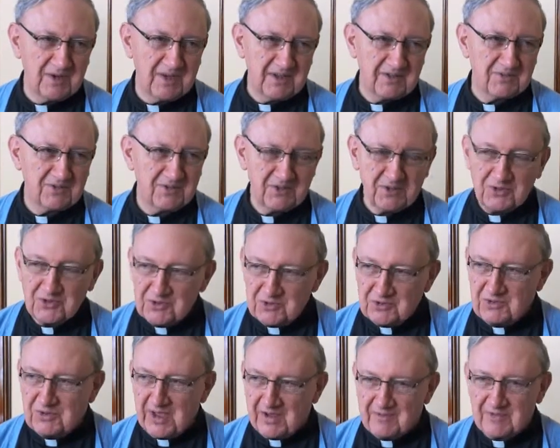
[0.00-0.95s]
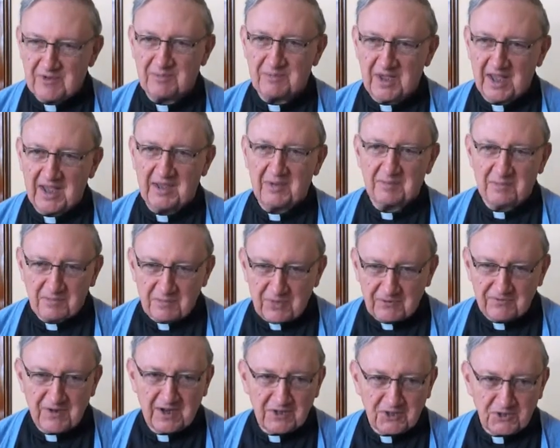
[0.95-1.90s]
Well, you do have to pay
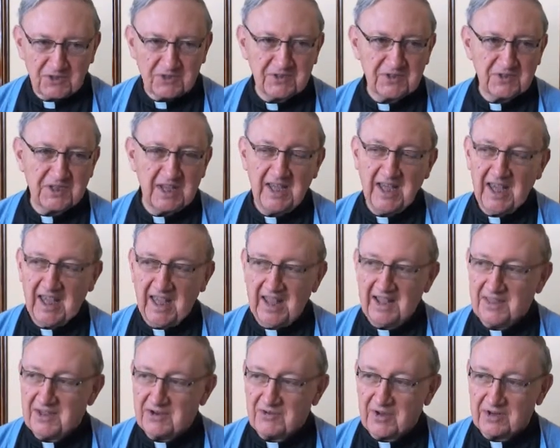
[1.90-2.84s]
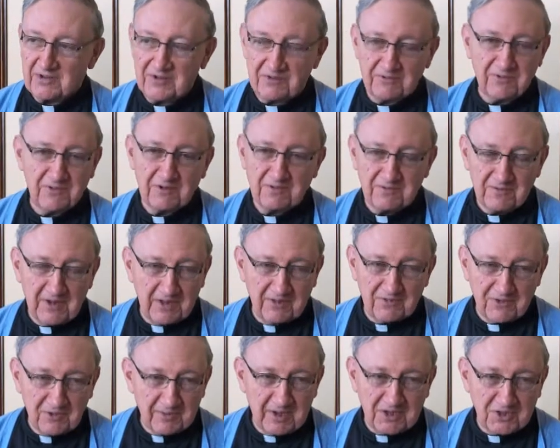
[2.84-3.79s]
professionals, and the director of
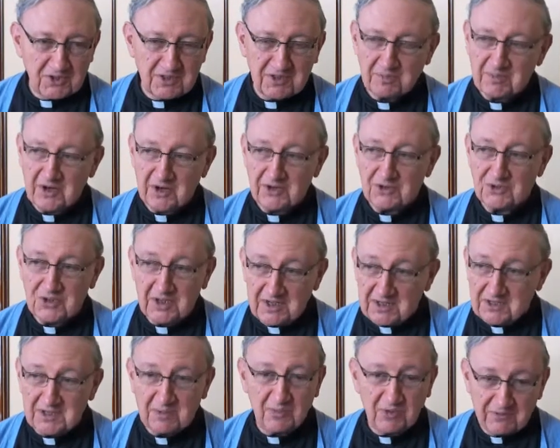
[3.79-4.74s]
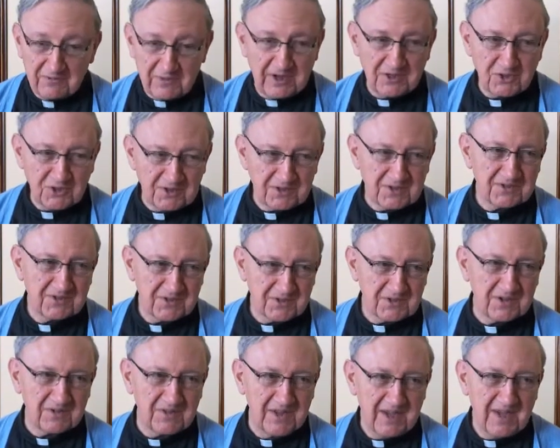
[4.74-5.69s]
faith formation in the parish is a professional,
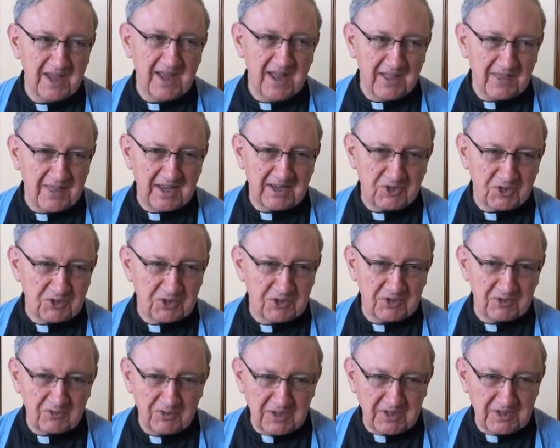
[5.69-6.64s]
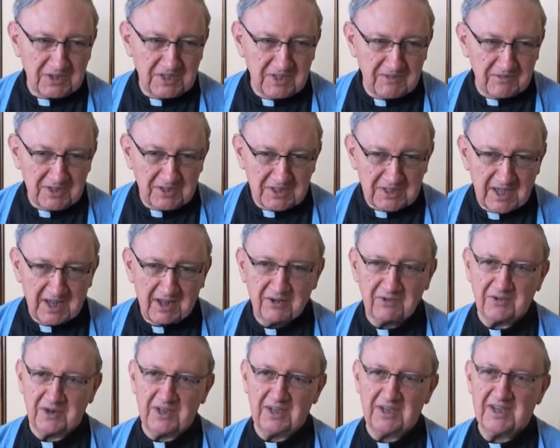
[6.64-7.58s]
so they should receive a
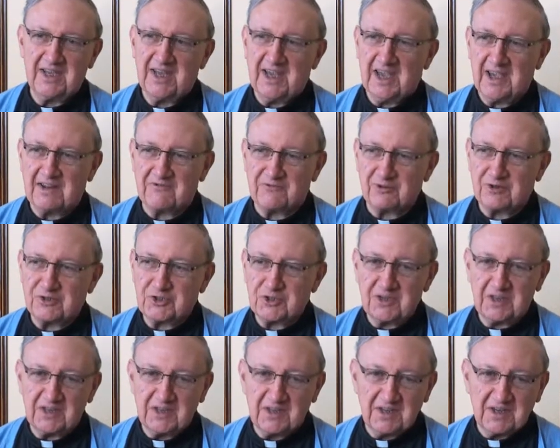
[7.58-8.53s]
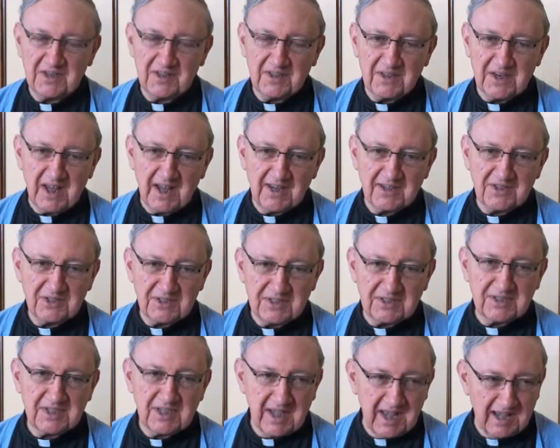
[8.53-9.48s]
salary. And fortunately, the
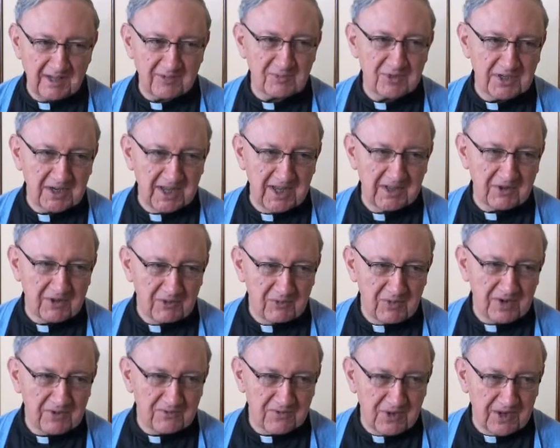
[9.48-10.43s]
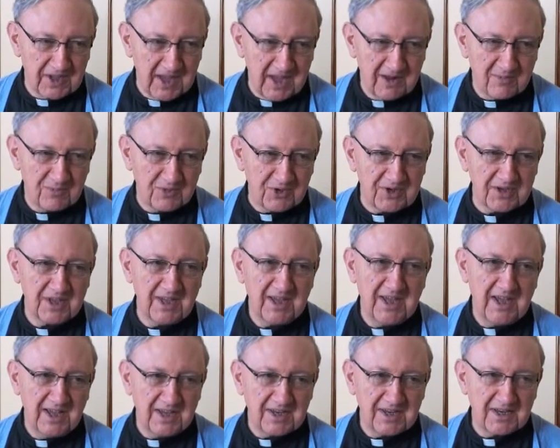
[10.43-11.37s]
diocese has put together a wonderful handbook
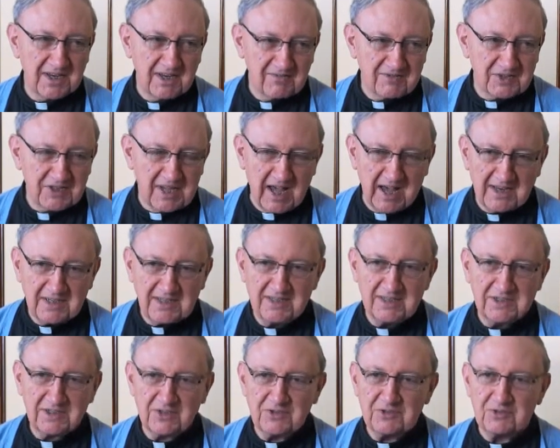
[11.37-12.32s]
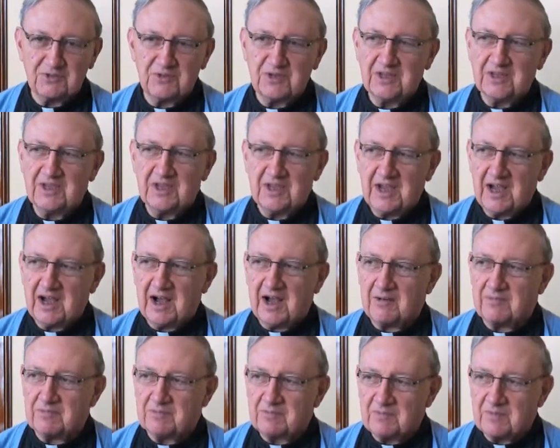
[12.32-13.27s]
that gives guidance to
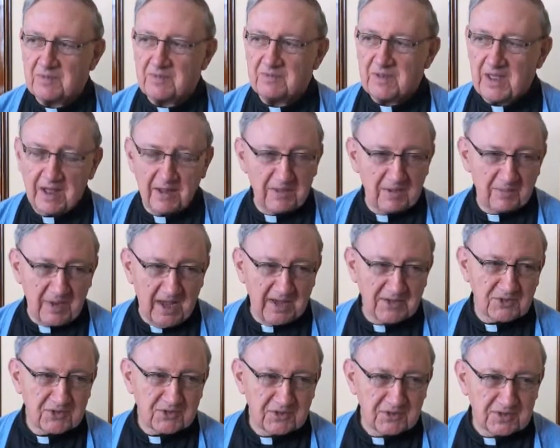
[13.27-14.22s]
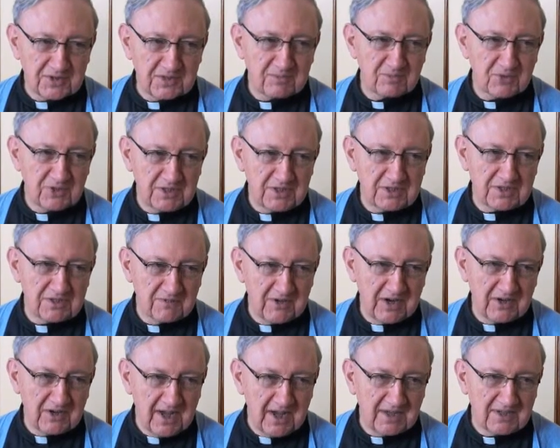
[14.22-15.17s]
the pastors and priests
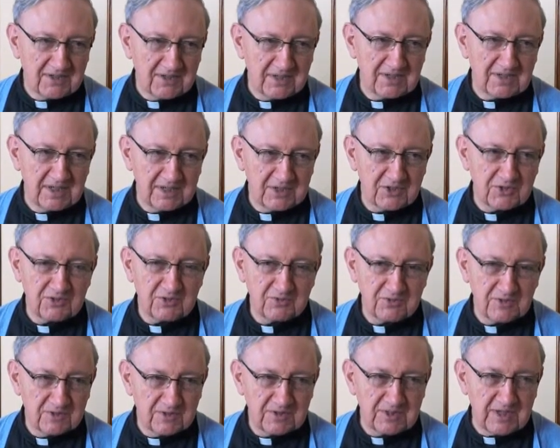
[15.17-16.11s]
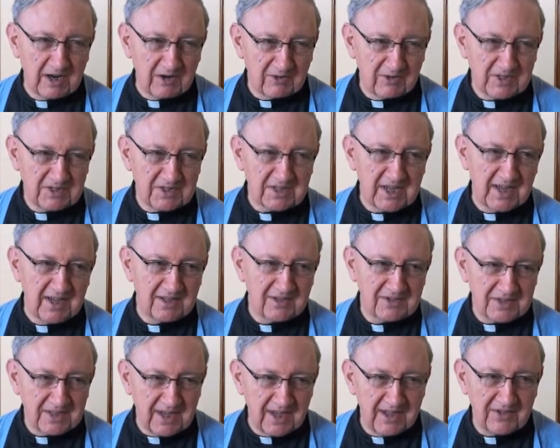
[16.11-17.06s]
of our diocese as to salary
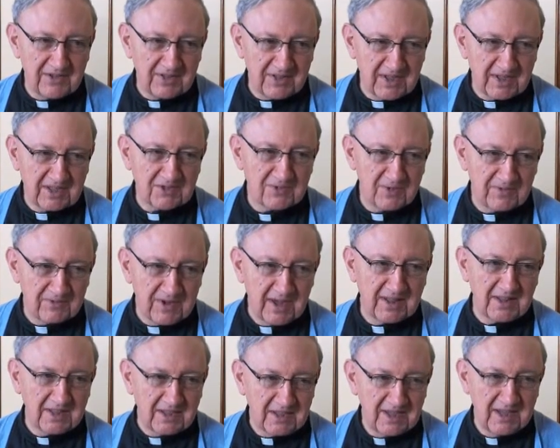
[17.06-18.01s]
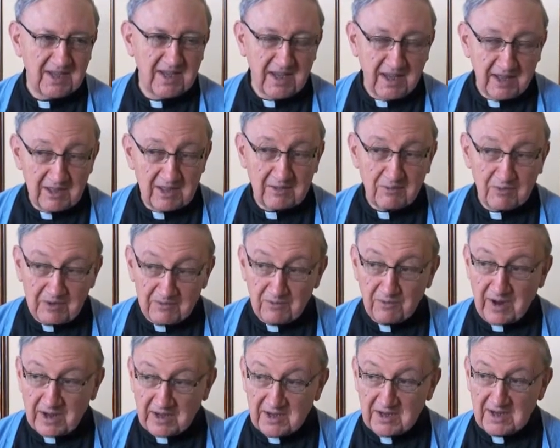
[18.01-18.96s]
scales and other things. We
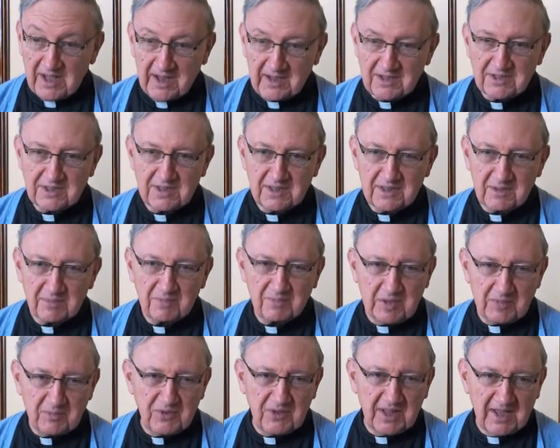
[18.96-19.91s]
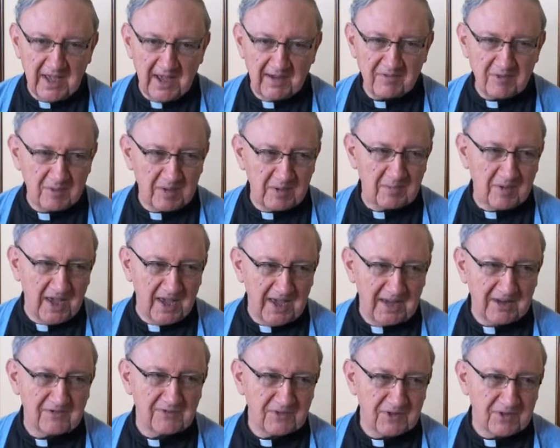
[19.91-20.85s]
recognize that the people have to be
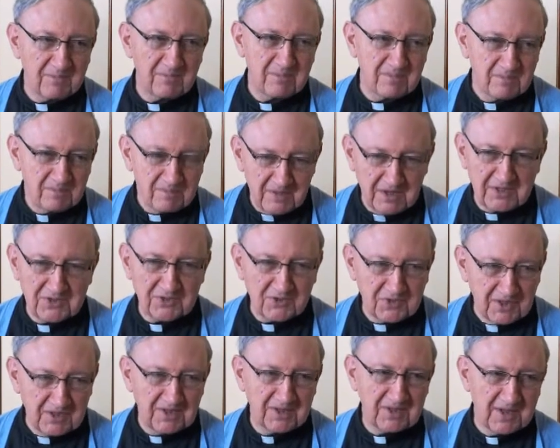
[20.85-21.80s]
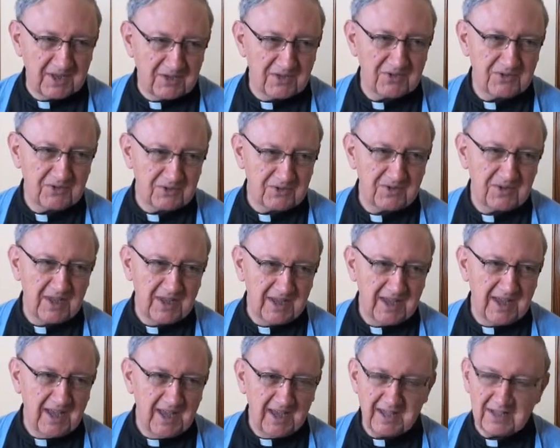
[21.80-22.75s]
paid for the ministry that they do.
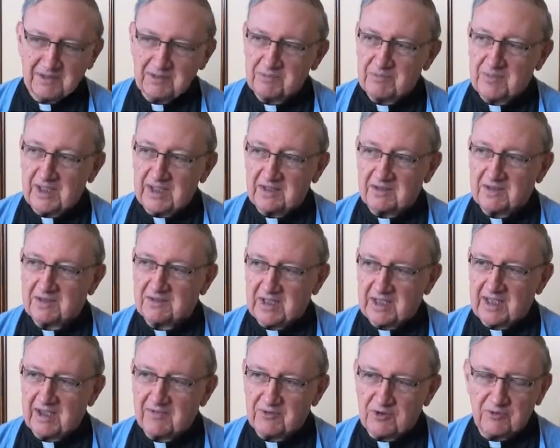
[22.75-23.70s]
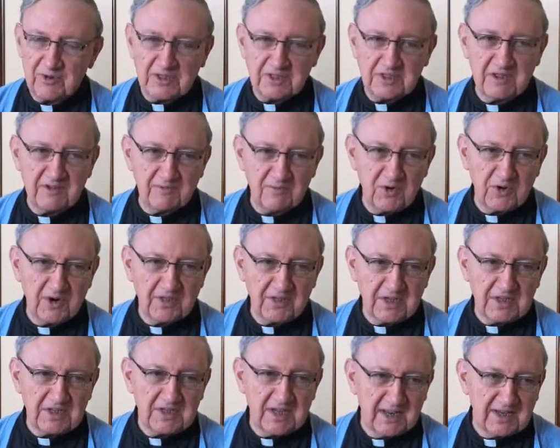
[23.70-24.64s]
They have to receive more
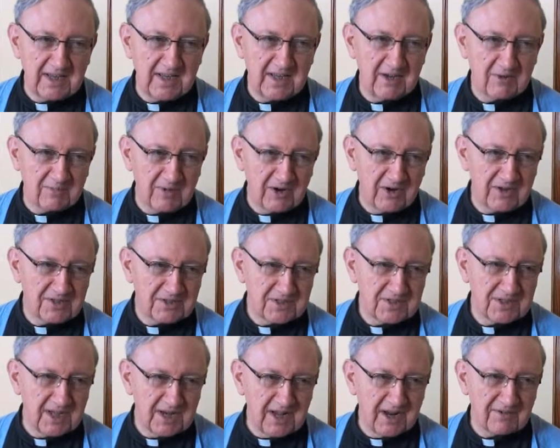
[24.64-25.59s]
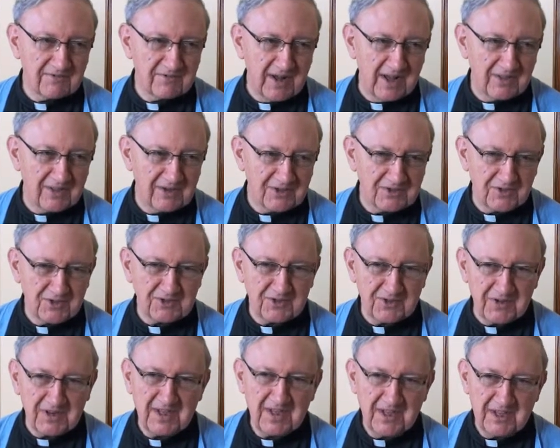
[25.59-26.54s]
than 10 Hail Marys and 10 Our
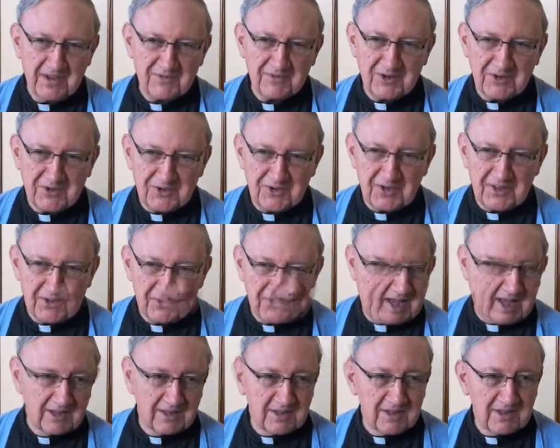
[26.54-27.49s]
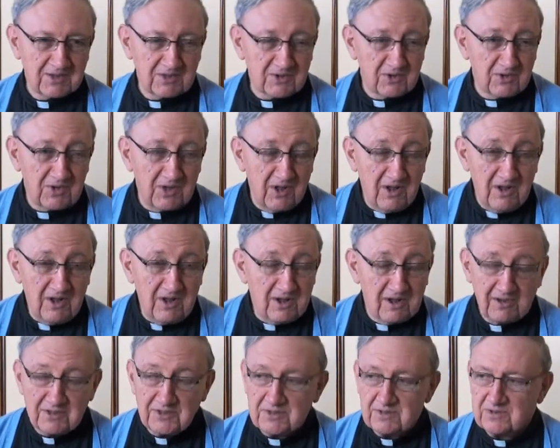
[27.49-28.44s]
Fathers. We're doing the wonderful work that they
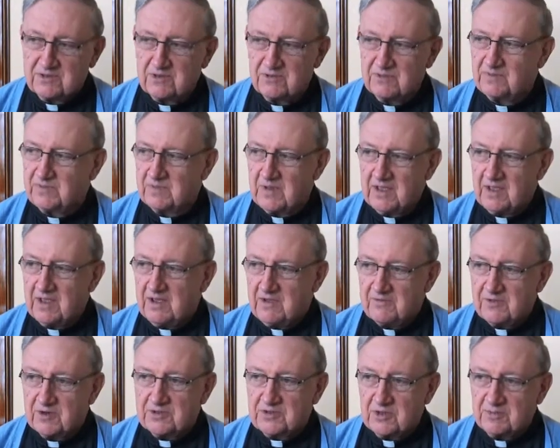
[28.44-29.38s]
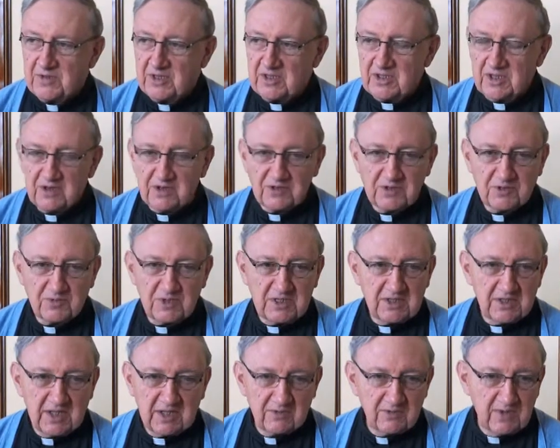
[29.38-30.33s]
do. So for so many years
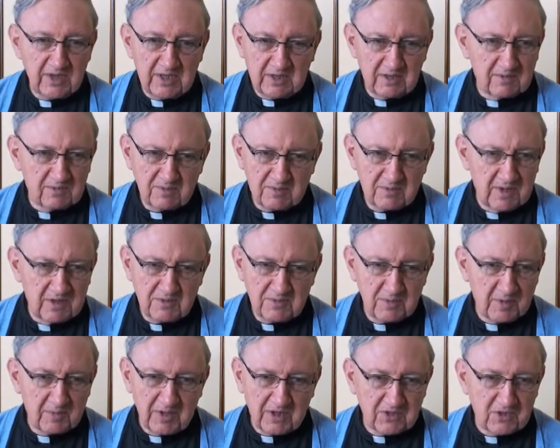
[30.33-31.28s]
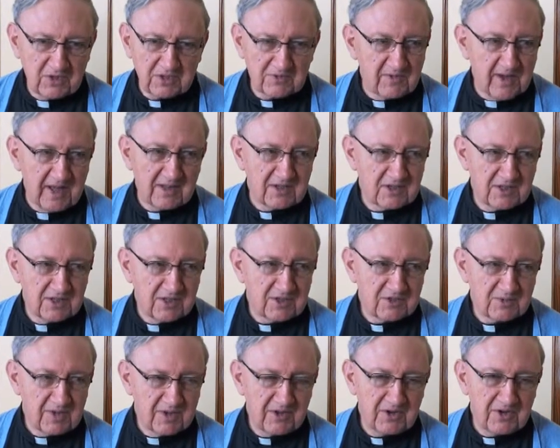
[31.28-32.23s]
these people are just
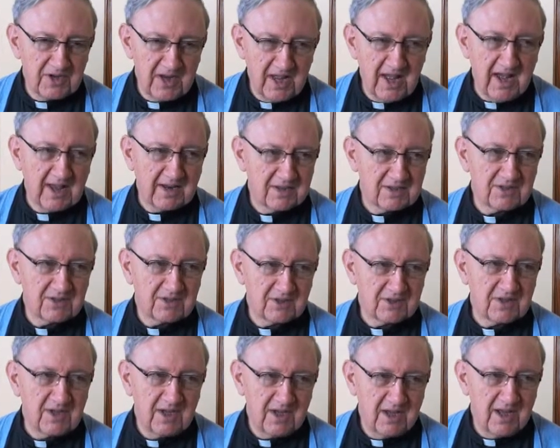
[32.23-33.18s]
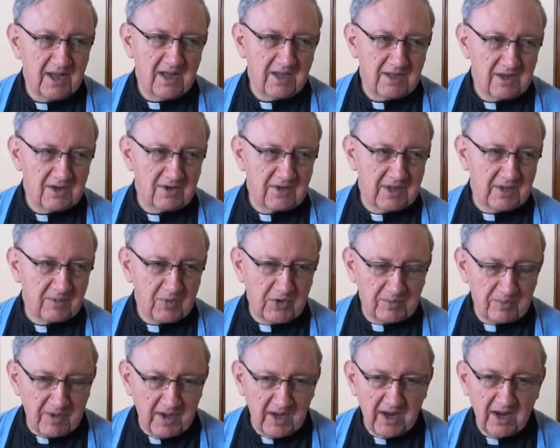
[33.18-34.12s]
volunteers. Well, they're not. They
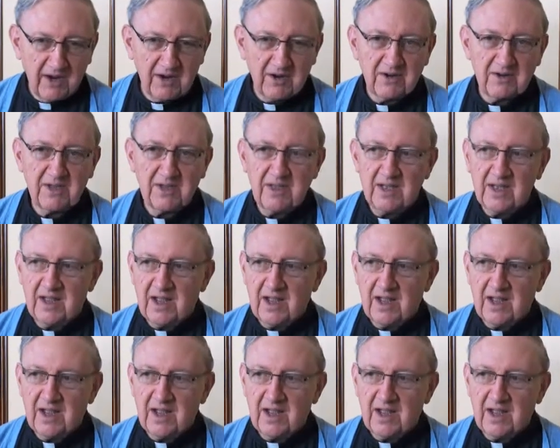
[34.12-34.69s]
prepare.